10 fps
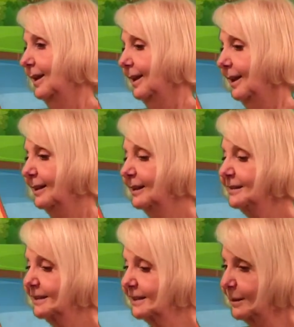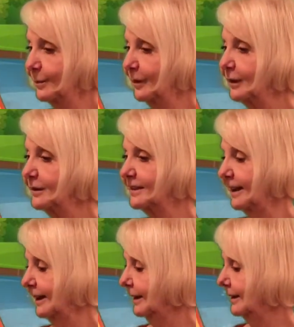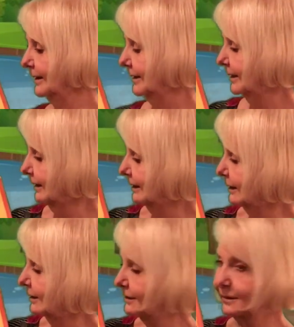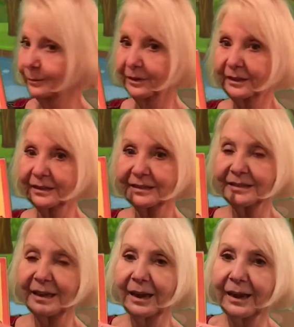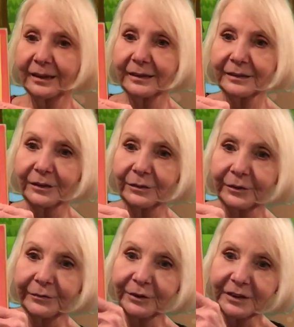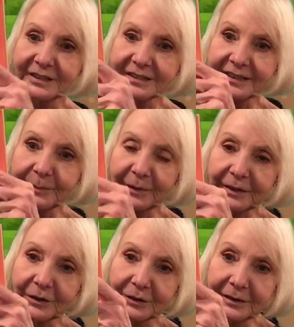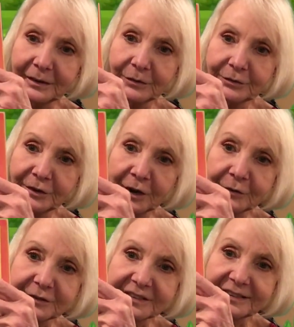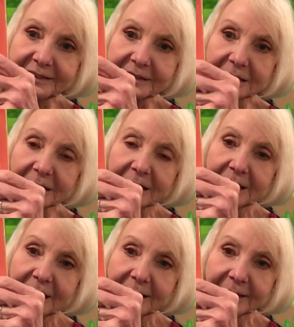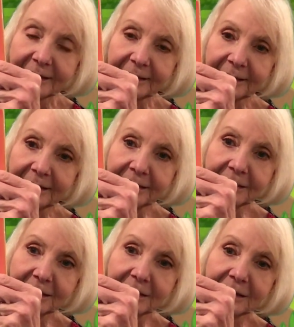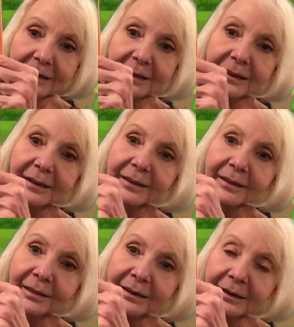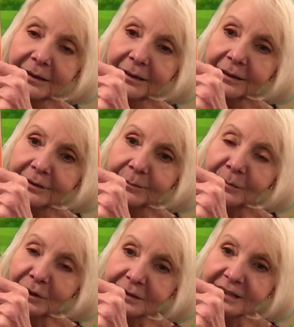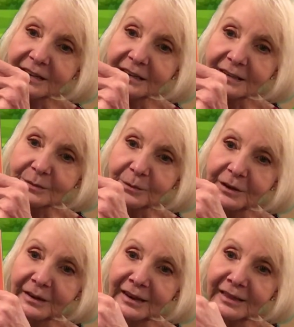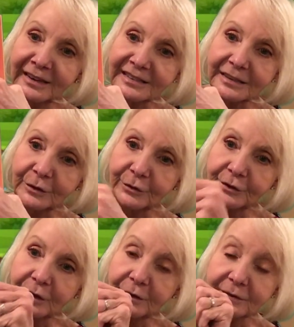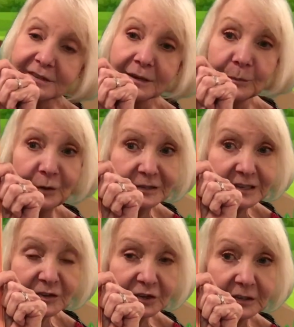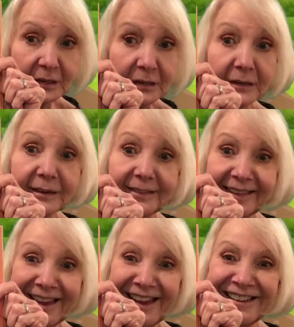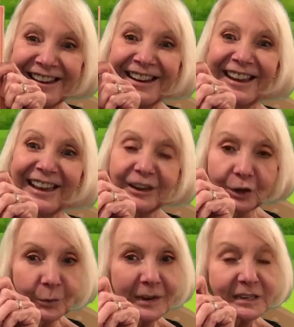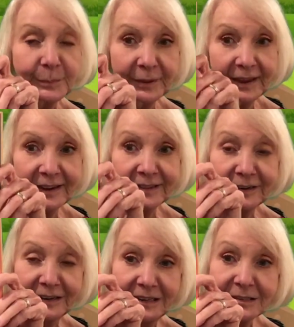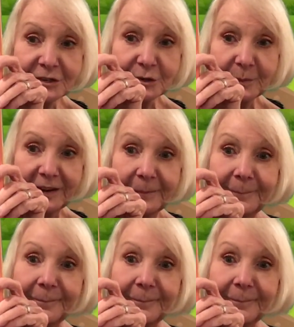And this is the music that goes with the sound. I don't know if you can see, but there are little notes here. And the, the music is written in these little notes, and a musician can look at that and know what to play on their instrument